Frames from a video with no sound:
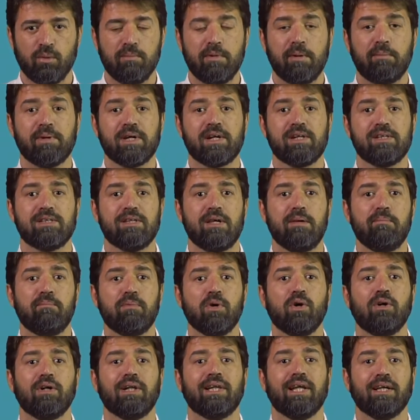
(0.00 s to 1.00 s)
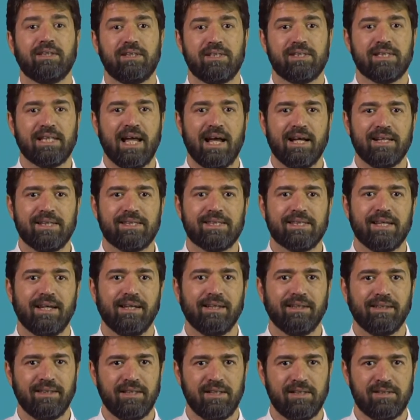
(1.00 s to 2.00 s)
such as the distance
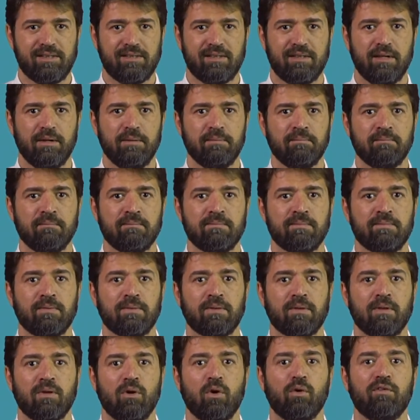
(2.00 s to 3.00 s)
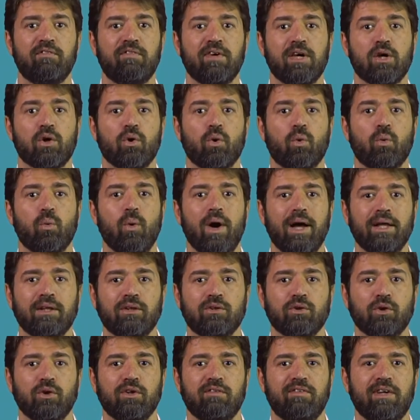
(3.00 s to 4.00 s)
dist. That is how
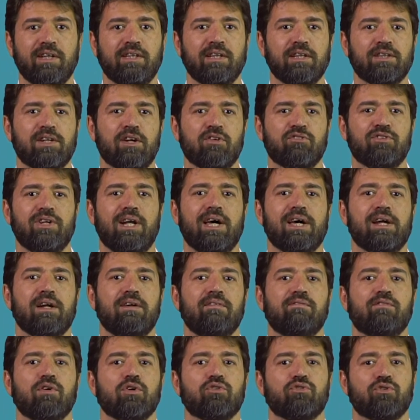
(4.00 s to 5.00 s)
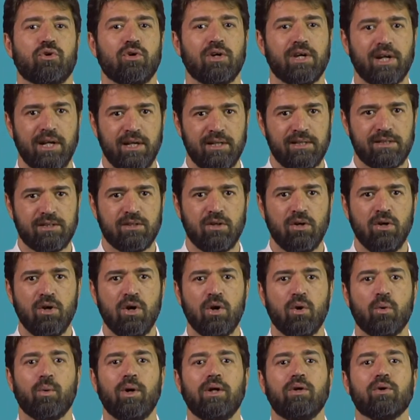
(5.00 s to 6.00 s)
far you have to move your blank if the
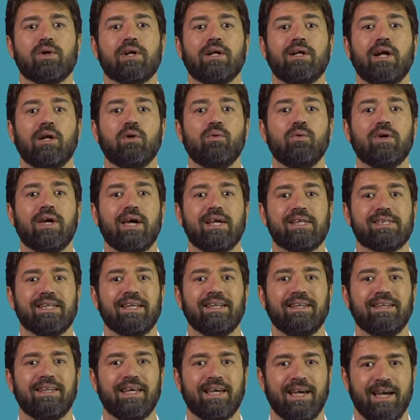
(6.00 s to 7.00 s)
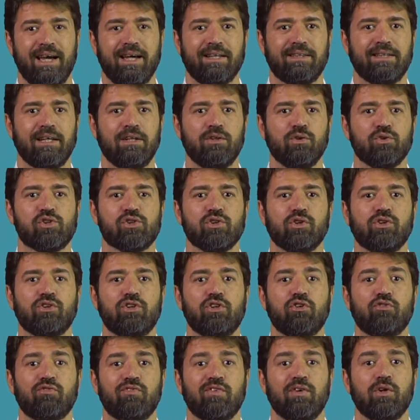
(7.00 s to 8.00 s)
length indicated does not match the
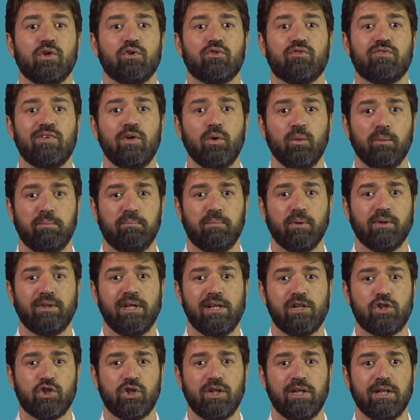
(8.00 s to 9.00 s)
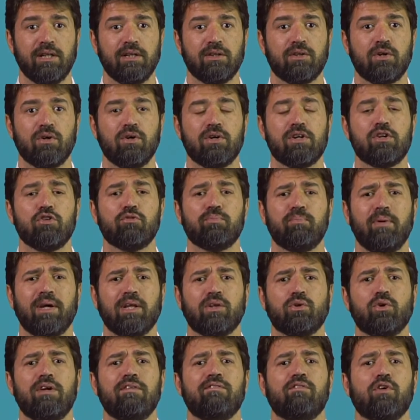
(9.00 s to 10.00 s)
development of the cylinder compared to your zero
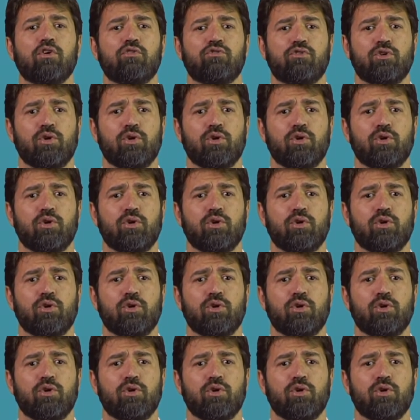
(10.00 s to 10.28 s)
offset.